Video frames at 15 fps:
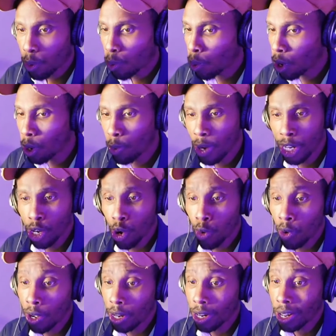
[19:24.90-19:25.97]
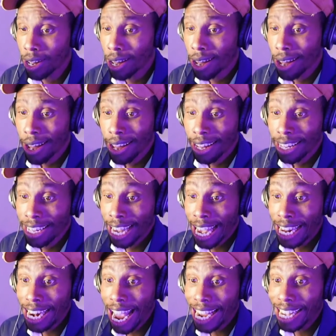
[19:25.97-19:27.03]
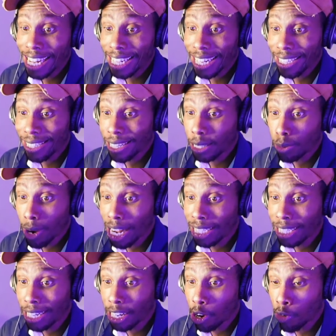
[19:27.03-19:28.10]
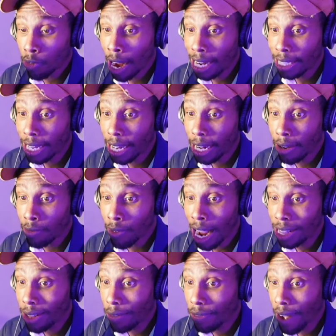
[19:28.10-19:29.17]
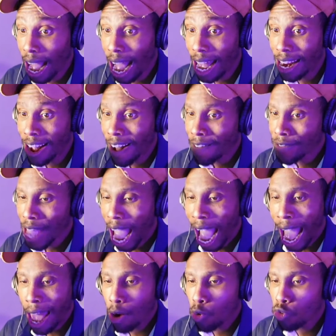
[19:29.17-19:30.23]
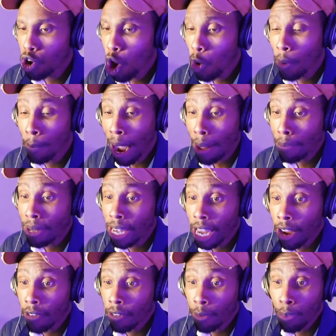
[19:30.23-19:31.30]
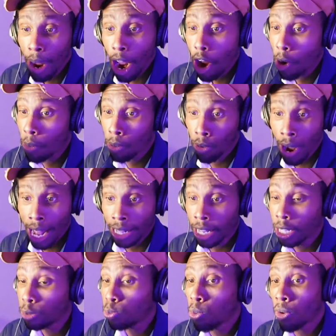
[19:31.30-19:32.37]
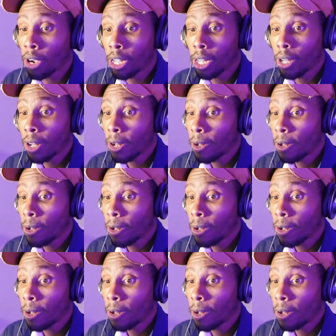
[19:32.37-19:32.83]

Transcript: What are we doing? Can they get this situation corrected and rectified? I don't know. It might be irreparable at this point.